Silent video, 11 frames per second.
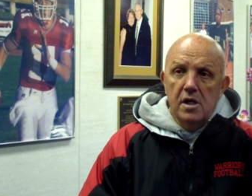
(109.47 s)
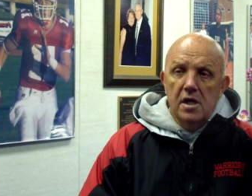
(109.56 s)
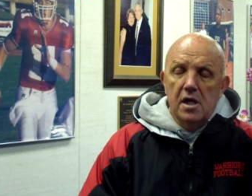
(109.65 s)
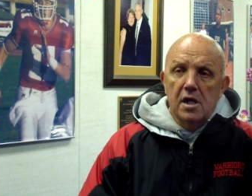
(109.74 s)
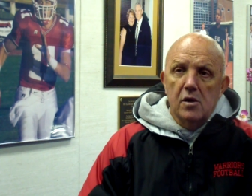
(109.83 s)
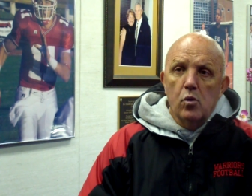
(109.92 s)

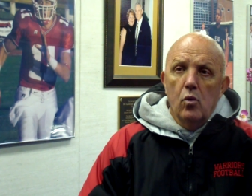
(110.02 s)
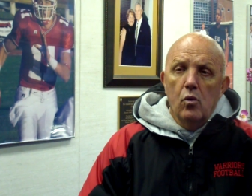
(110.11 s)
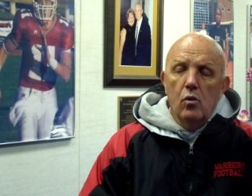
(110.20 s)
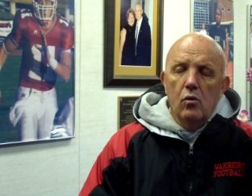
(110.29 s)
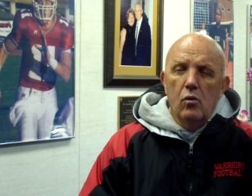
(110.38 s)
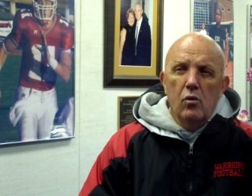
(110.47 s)
And,
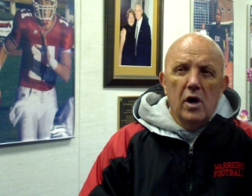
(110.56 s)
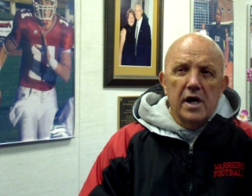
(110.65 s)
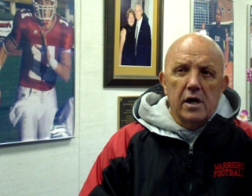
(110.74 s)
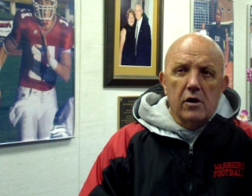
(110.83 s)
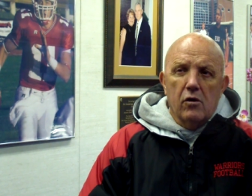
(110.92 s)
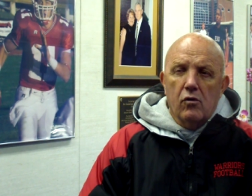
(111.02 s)
what
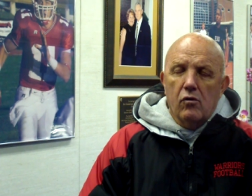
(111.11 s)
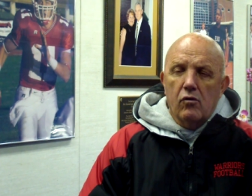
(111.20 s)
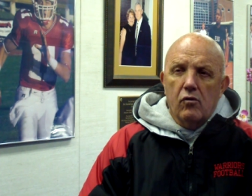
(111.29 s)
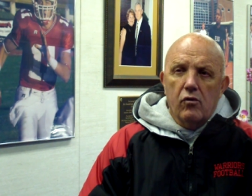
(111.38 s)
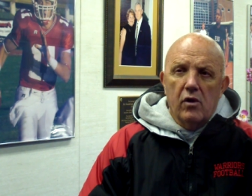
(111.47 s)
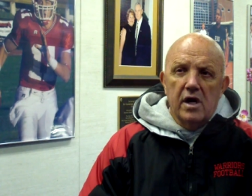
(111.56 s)
a
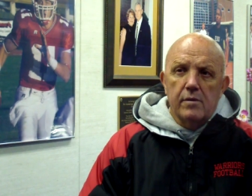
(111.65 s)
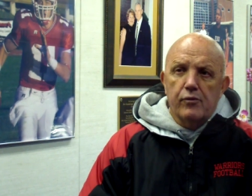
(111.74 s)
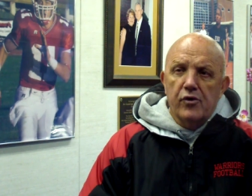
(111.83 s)
great